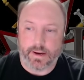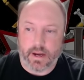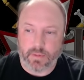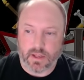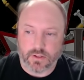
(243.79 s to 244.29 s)

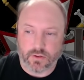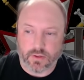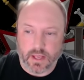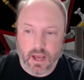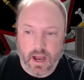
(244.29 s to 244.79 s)
into
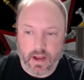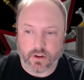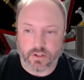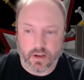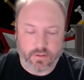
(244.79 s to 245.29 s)
the
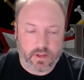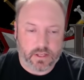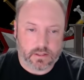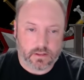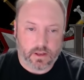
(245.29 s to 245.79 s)
higher
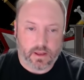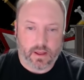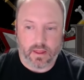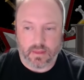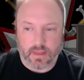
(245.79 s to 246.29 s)
toughness
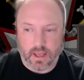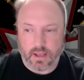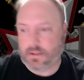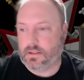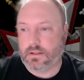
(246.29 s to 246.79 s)

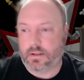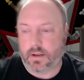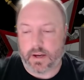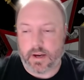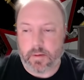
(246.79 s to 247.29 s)
things.
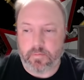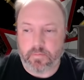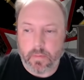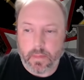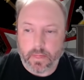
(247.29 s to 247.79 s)

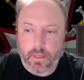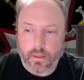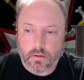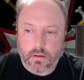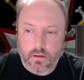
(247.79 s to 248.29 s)

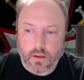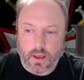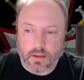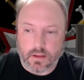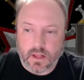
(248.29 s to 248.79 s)

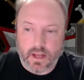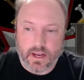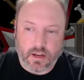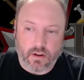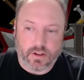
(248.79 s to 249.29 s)
A
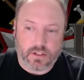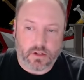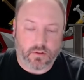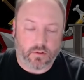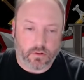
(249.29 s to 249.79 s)
slight increase
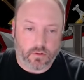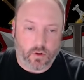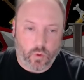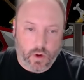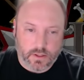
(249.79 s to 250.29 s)
over
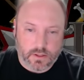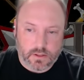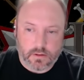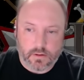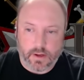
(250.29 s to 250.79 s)
reroll
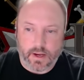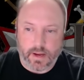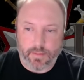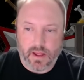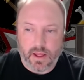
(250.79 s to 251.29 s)
1s,
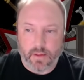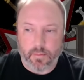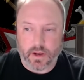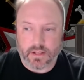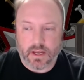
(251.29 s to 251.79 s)

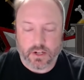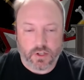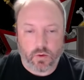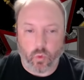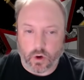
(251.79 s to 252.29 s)
but it's
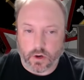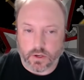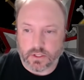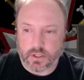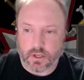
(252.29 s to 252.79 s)
actually
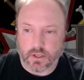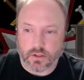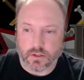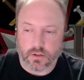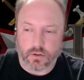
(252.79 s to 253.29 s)
worse
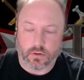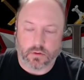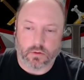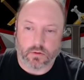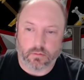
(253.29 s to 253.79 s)

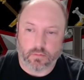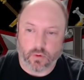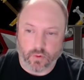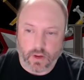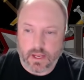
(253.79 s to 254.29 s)
into
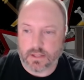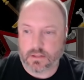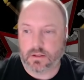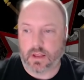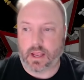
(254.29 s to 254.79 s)

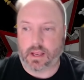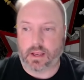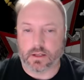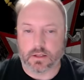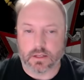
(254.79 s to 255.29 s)
Marines
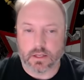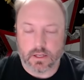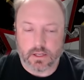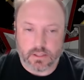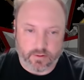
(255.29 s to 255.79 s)
and
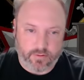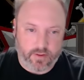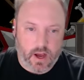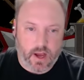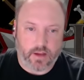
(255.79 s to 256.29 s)
tough
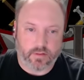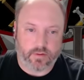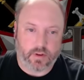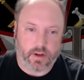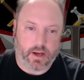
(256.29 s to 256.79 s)

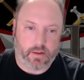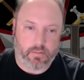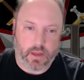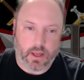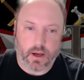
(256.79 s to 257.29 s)
5
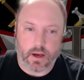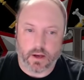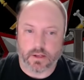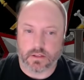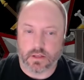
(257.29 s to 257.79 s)

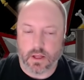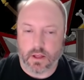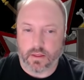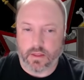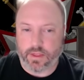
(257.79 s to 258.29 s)
because
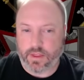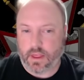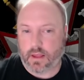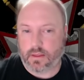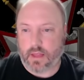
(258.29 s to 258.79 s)
the
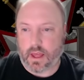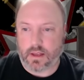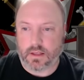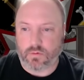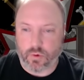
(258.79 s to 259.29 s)
thing that
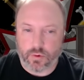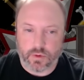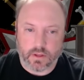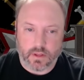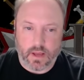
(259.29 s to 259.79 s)
is
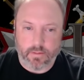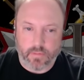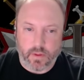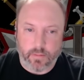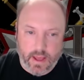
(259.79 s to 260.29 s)
wounding
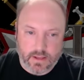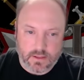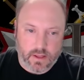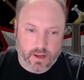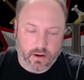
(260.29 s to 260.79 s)
them the
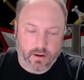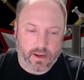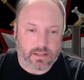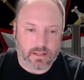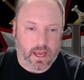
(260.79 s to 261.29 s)
best there
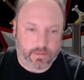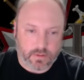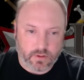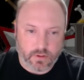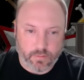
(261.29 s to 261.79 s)
gets
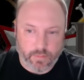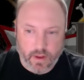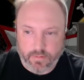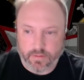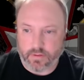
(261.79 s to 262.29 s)
absolutely no
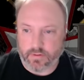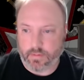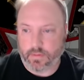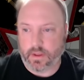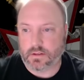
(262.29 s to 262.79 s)
benefit
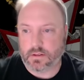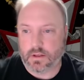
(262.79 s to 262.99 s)
from this.